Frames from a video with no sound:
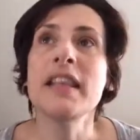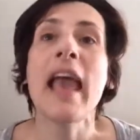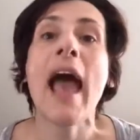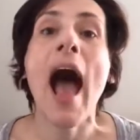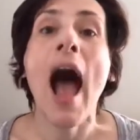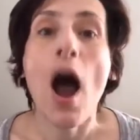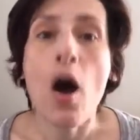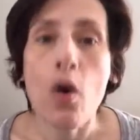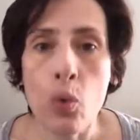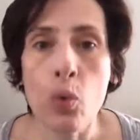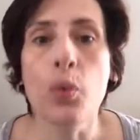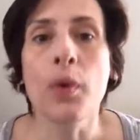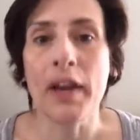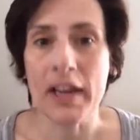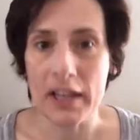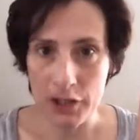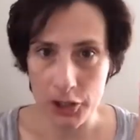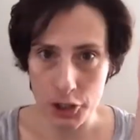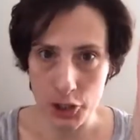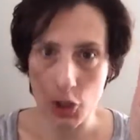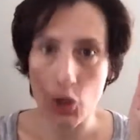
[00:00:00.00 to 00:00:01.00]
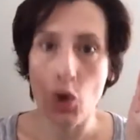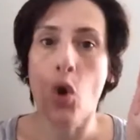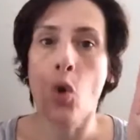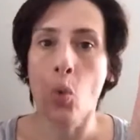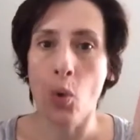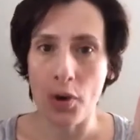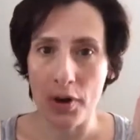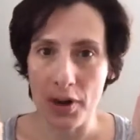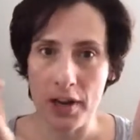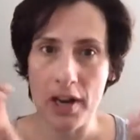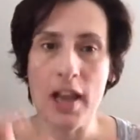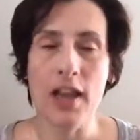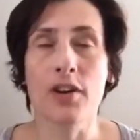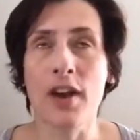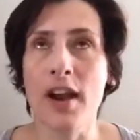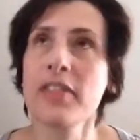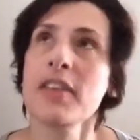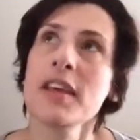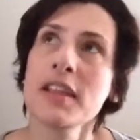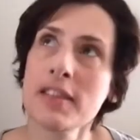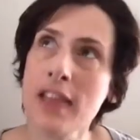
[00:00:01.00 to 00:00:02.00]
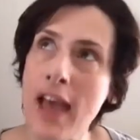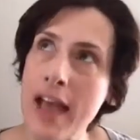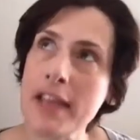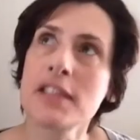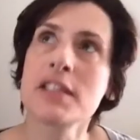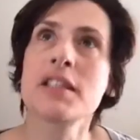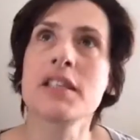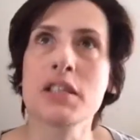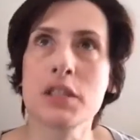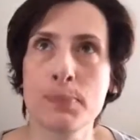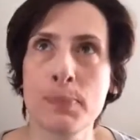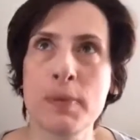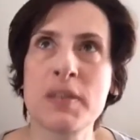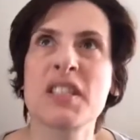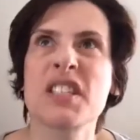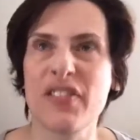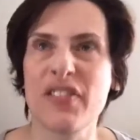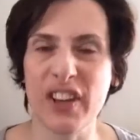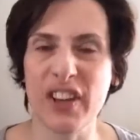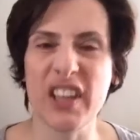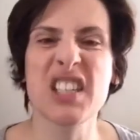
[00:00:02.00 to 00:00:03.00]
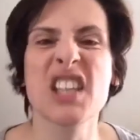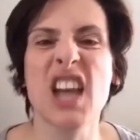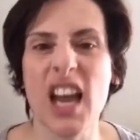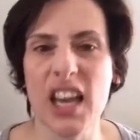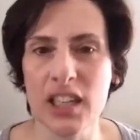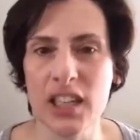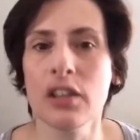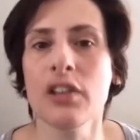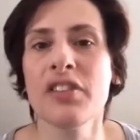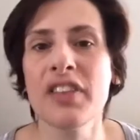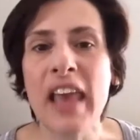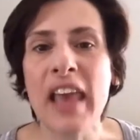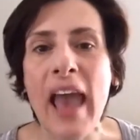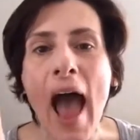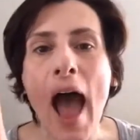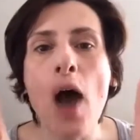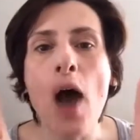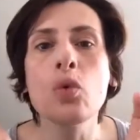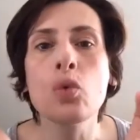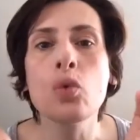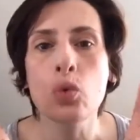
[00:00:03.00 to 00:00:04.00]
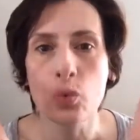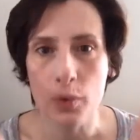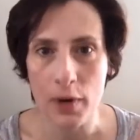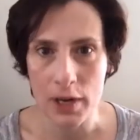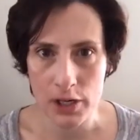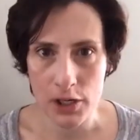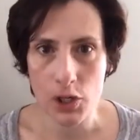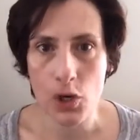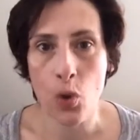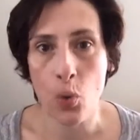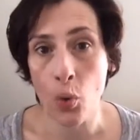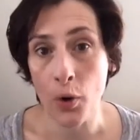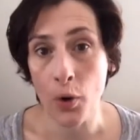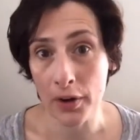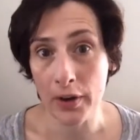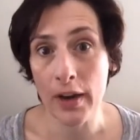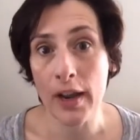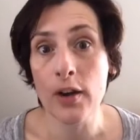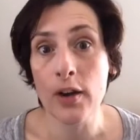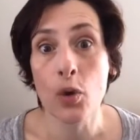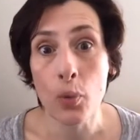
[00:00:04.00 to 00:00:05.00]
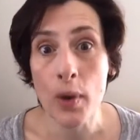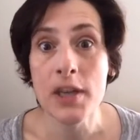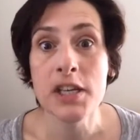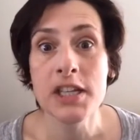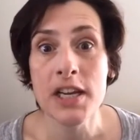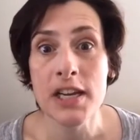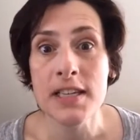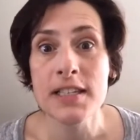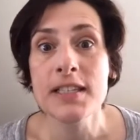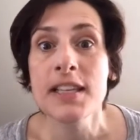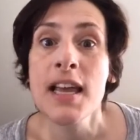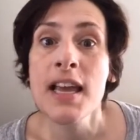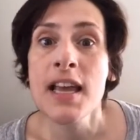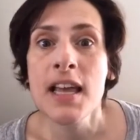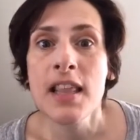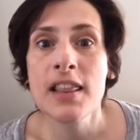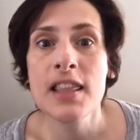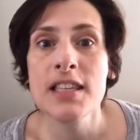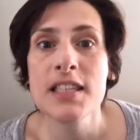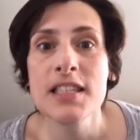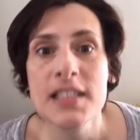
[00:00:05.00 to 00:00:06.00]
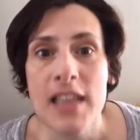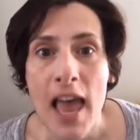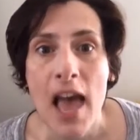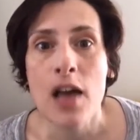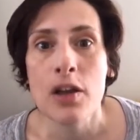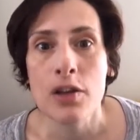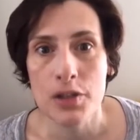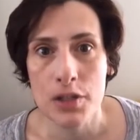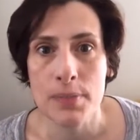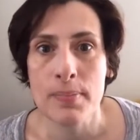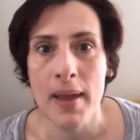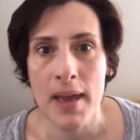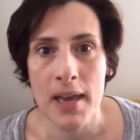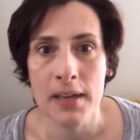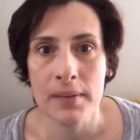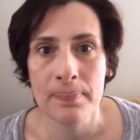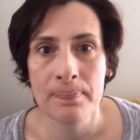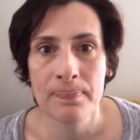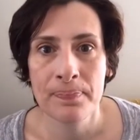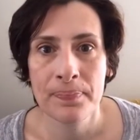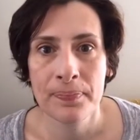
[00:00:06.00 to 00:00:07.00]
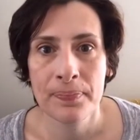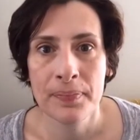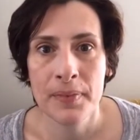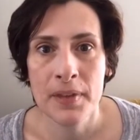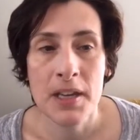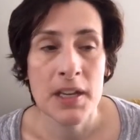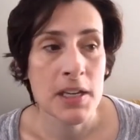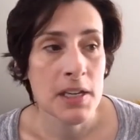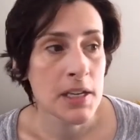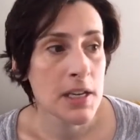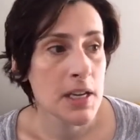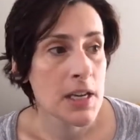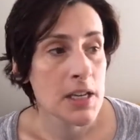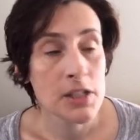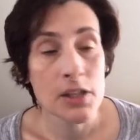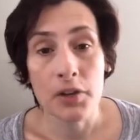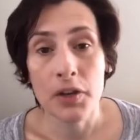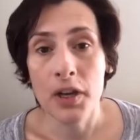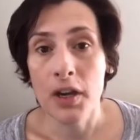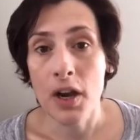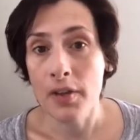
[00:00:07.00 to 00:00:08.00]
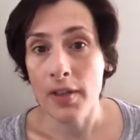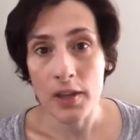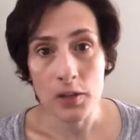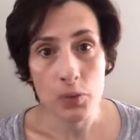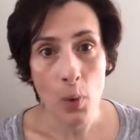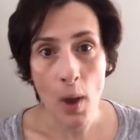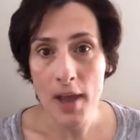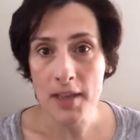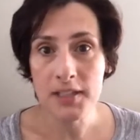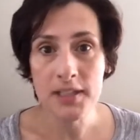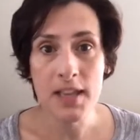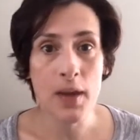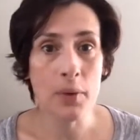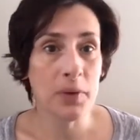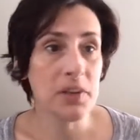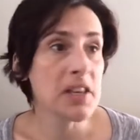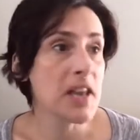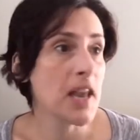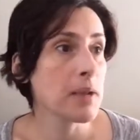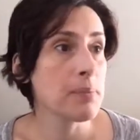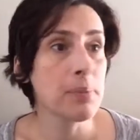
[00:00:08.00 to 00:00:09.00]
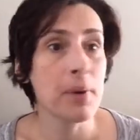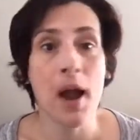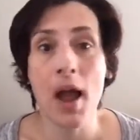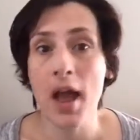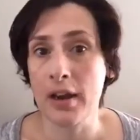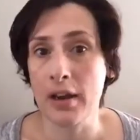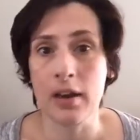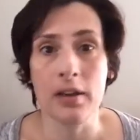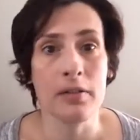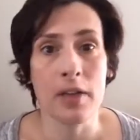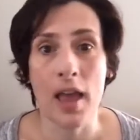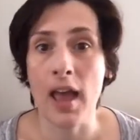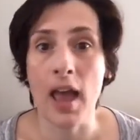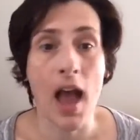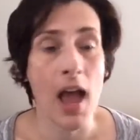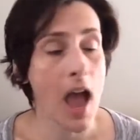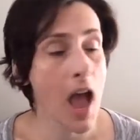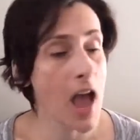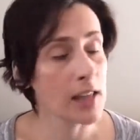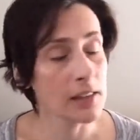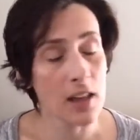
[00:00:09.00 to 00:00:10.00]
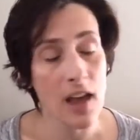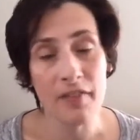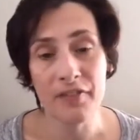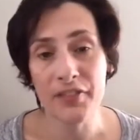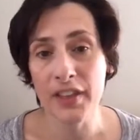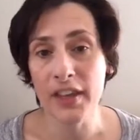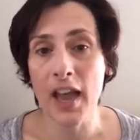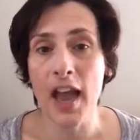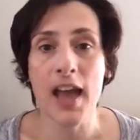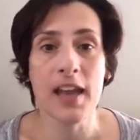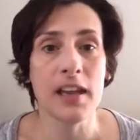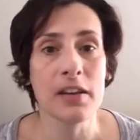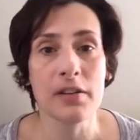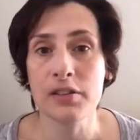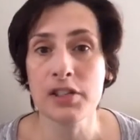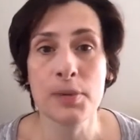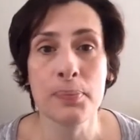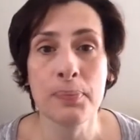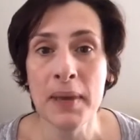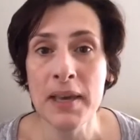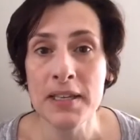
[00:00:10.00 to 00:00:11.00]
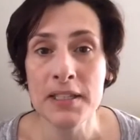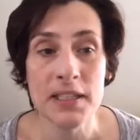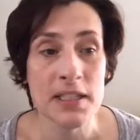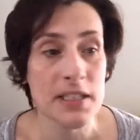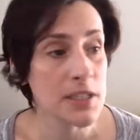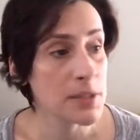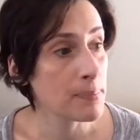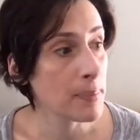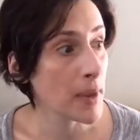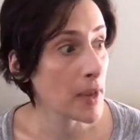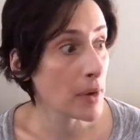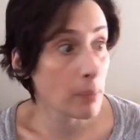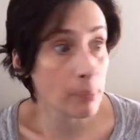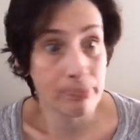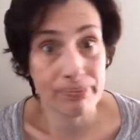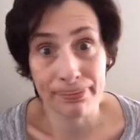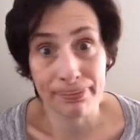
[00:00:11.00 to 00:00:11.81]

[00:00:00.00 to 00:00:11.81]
outreach coordinator. I think that's the specific title, the outreach coordinator, which is the salesman. So, you know, that's why I say with Nick Brana, I love the guy to pieces, but